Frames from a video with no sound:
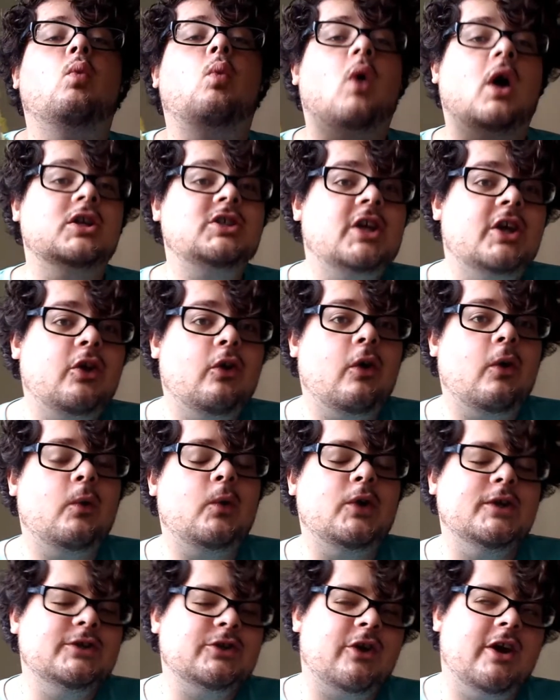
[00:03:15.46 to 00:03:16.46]
watch at your
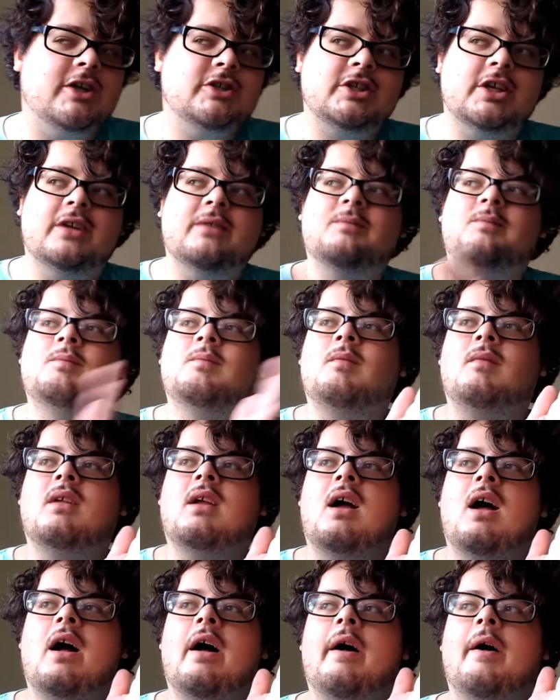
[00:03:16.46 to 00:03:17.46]
own discretion.
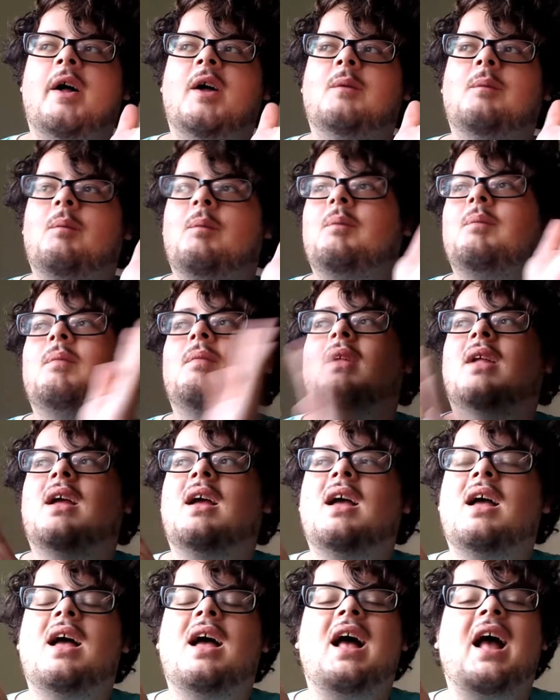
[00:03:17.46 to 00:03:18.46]
I
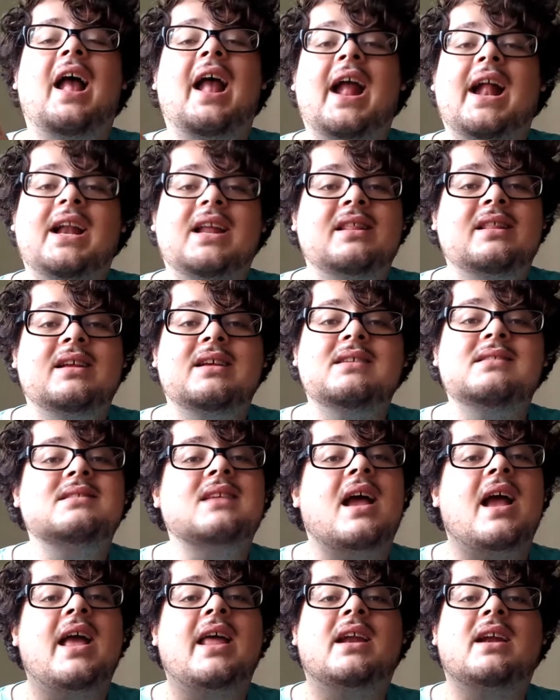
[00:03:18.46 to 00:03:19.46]
hated this.
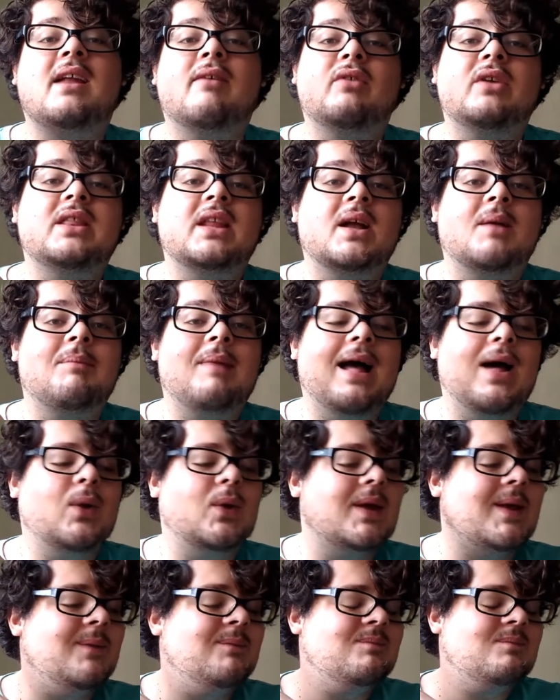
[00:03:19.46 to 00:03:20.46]
I hated everything
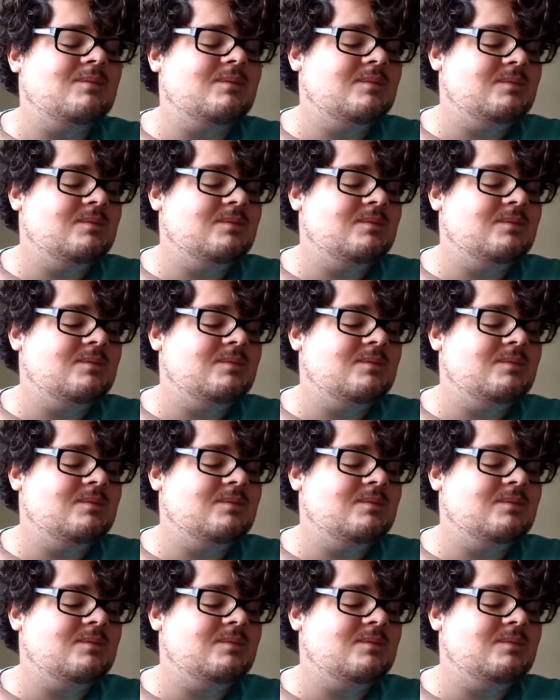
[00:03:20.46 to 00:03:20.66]
about it.